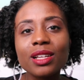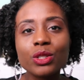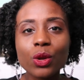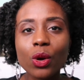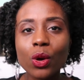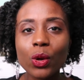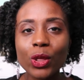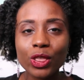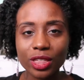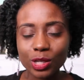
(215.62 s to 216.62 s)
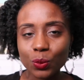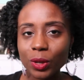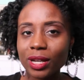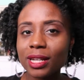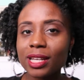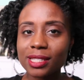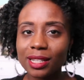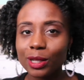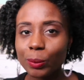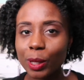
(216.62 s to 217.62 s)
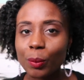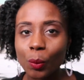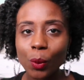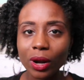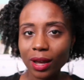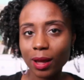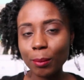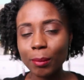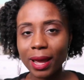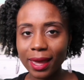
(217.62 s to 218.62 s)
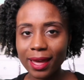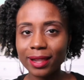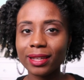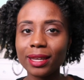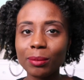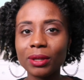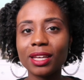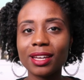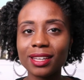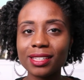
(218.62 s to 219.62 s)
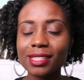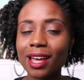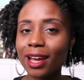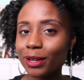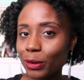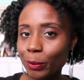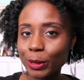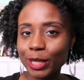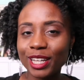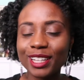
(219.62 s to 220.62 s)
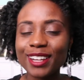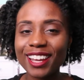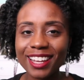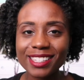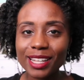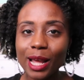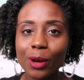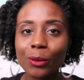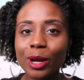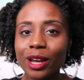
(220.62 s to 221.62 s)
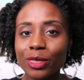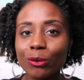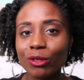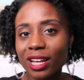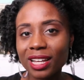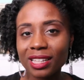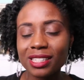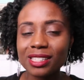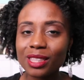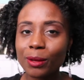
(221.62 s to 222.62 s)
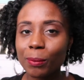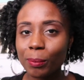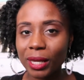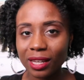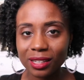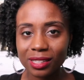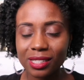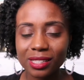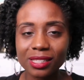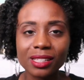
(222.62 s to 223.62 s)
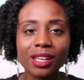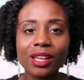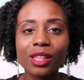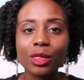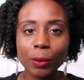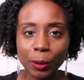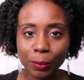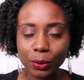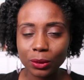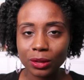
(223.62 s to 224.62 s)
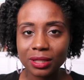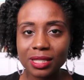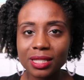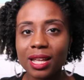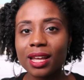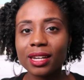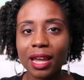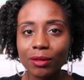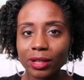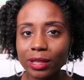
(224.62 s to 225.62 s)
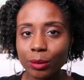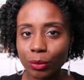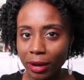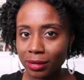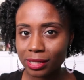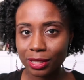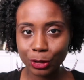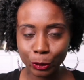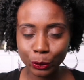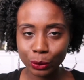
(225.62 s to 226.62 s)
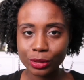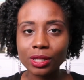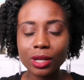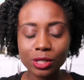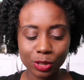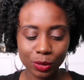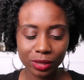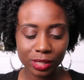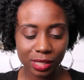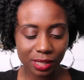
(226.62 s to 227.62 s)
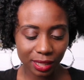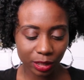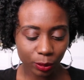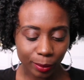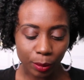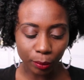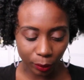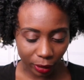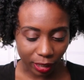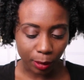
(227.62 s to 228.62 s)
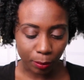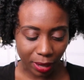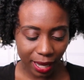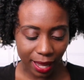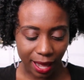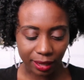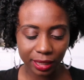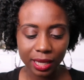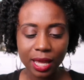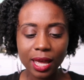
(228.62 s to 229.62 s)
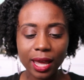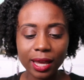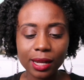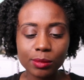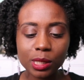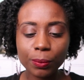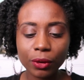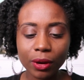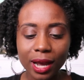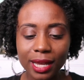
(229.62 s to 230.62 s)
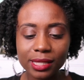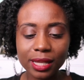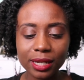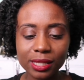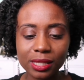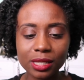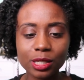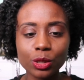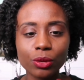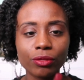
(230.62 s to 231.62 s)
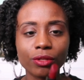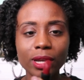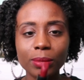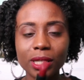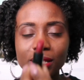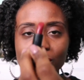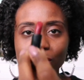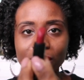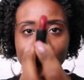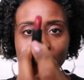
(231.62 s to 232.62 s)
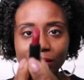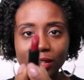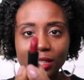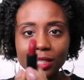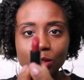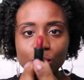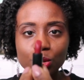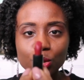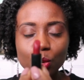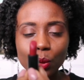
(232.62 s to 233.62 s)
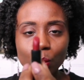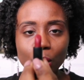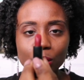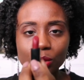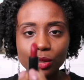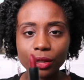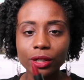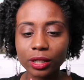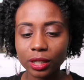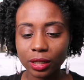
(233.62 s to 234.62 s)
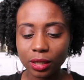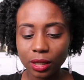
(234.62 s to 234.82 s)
so this one is a little bit more up my alley because I normally, like I said, I wear the reds, the pinks, the purples, not really the browns and the nudes. So this is a little bit more up my alley. And I'm surprised that it's this hue of red because on here it looks so dark.